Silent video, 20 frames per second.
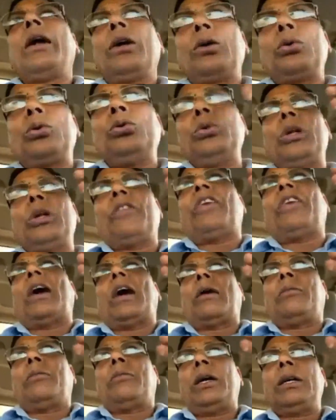to the
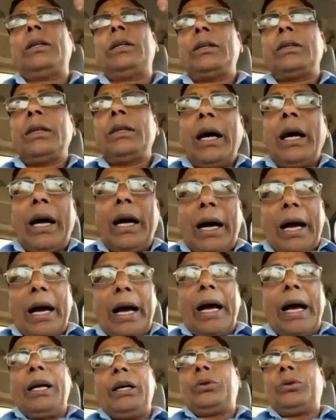farmers
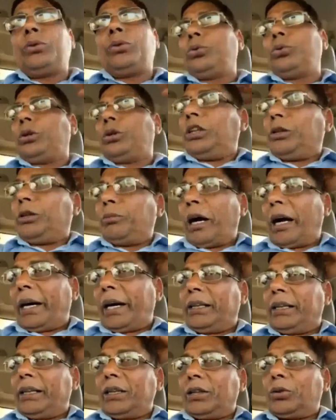and to these
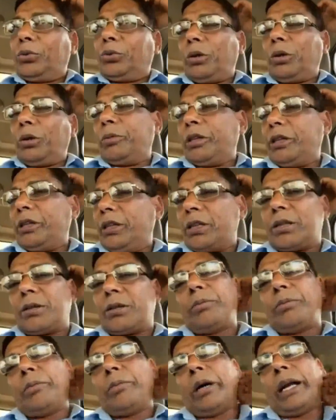managers, to the business
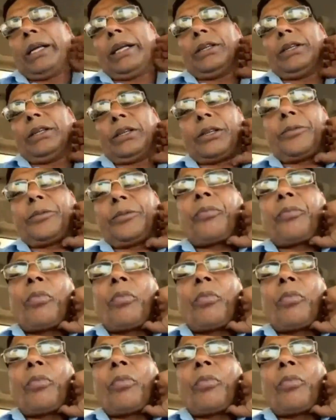managers.